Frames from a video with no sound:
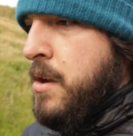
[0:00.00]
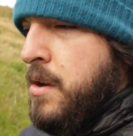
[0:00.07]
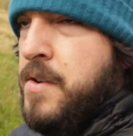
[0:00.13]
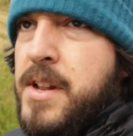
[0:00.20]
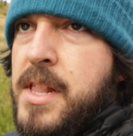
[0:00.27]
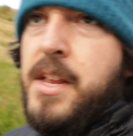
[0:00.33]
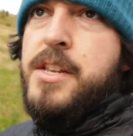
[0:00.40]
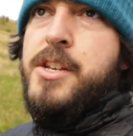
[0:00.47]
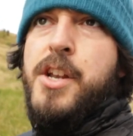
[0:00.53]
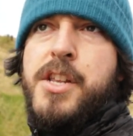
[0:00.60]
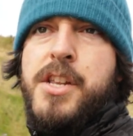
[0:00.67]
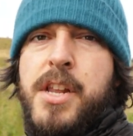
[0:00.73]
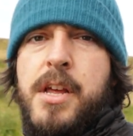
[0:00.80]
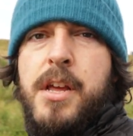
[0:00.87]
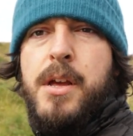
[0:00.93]
or at least
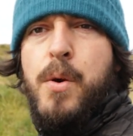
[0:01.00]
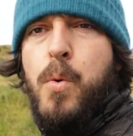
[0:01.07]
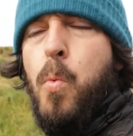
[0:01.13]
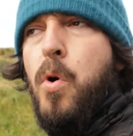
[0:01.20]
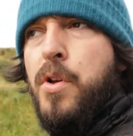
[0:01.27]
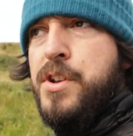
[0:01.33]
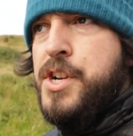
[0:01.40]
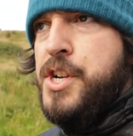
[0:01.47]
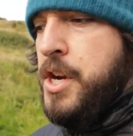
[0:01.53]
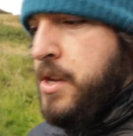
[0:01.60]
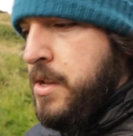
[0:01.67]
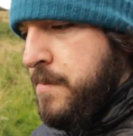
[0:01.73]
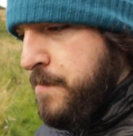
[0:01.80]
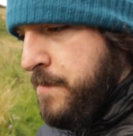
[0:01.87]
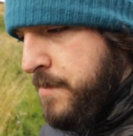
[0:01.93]
just one
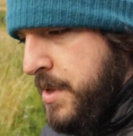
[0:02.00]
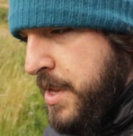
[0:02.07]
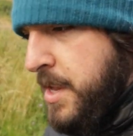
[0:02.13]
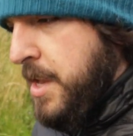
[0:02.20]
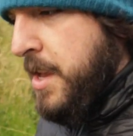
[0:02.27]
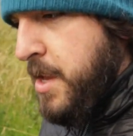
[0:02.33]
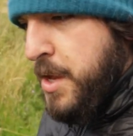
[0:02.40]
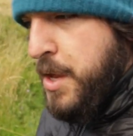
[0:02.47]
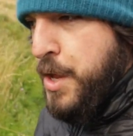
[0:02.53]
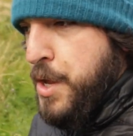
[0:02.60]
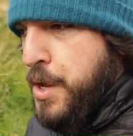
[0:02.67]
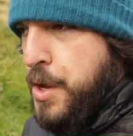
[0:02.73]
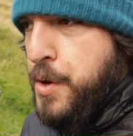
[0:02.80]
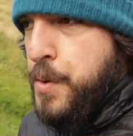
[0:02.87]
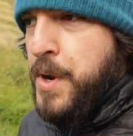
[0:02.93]
shot,
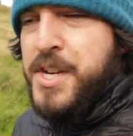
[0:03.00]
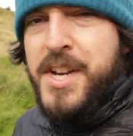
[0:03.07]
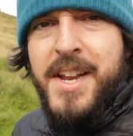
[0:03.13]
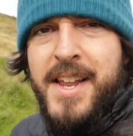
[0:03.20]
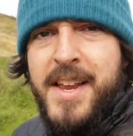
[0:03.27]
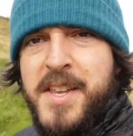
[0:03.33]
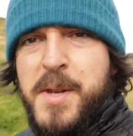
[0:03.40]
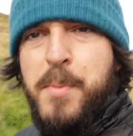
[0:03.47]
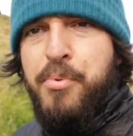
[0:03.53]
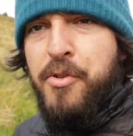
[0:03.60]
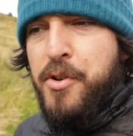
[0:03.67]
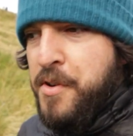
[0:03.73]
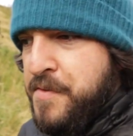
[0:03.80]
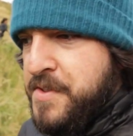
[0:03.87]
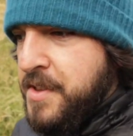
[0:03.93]
which at least
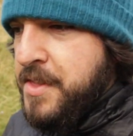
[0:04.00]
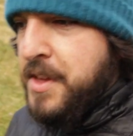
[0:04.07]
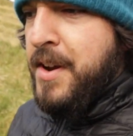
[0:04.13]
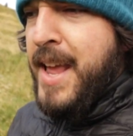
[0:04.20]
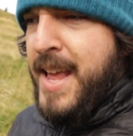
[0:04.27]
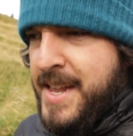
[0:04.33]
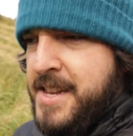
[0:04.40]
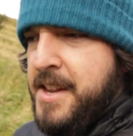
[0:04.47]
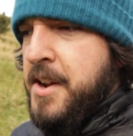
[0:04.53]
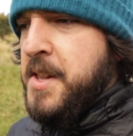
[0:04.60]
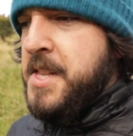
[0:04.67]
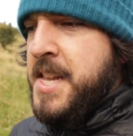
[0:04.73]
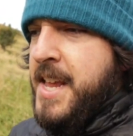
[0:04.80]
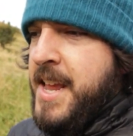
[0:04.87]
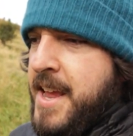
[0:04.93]
proves that there is an
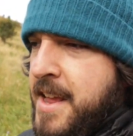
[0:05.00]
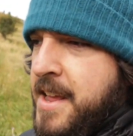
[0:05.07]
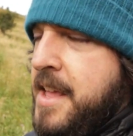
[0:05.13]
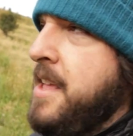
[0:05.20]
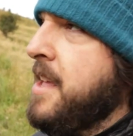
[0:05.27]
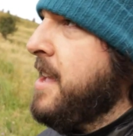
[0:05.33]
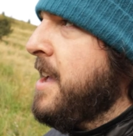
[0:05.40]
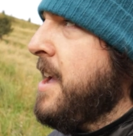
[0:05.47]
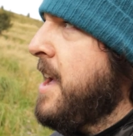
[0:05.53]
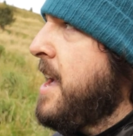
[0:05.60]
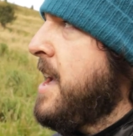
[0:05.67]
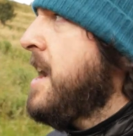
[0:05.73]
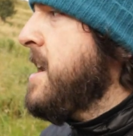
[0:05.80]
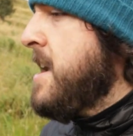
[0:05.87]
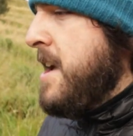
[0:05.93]
otter here
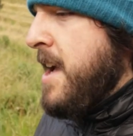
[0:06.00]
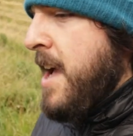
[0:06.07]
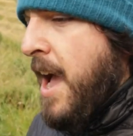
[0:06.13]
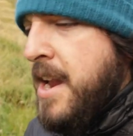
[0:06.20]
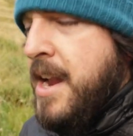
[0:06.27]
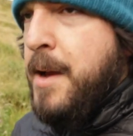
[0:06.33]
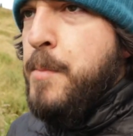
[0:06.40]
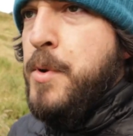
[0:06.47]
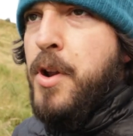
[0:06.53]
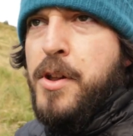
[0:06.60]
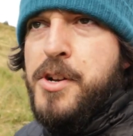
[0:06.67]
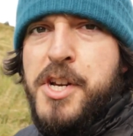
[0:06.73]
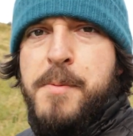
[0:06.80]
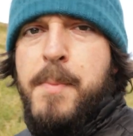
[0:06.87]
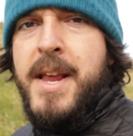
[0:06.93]
and I'm
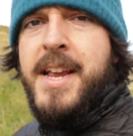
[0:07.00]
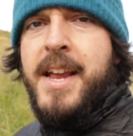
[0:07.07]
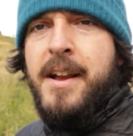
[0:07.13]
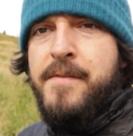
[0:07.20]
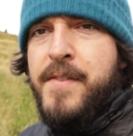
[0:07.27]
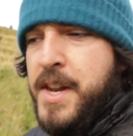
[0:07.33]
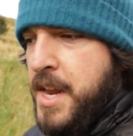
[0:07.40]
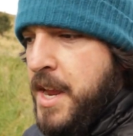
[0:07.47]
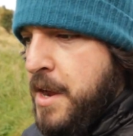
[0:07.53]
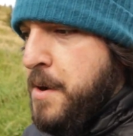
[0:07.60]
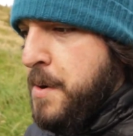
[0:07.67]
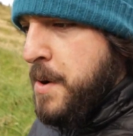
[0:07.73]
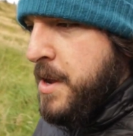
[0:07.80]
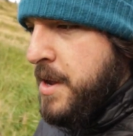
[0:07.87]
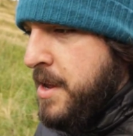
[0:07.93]
not just making a
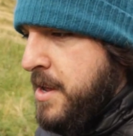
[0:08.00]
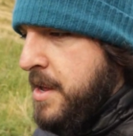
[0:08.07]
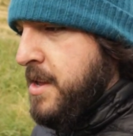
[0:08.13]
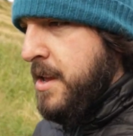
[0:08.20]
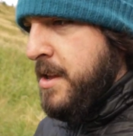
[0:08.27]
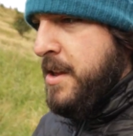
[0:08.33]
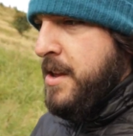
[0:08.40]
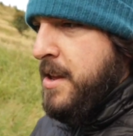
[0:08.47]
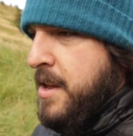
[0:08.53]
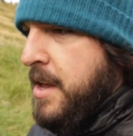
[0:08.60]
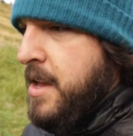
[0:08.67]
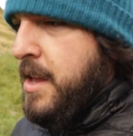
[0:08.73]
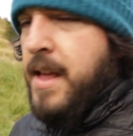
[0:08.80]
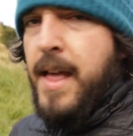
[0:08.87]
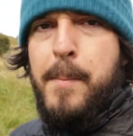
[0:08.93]
video
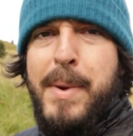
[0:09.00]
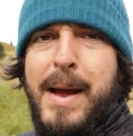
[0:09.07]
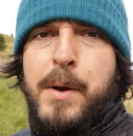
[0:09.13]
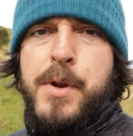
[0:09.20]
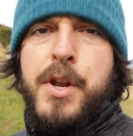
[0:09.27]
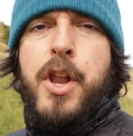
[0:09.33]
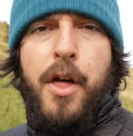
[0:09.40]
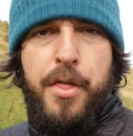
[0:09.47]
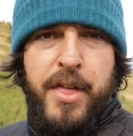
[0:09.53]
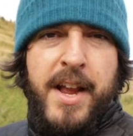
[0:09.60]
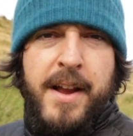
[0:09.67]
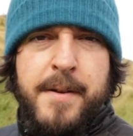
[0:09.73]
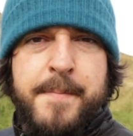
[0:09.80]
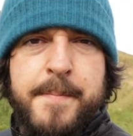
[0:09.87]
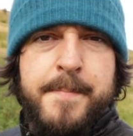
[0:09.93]
about nothing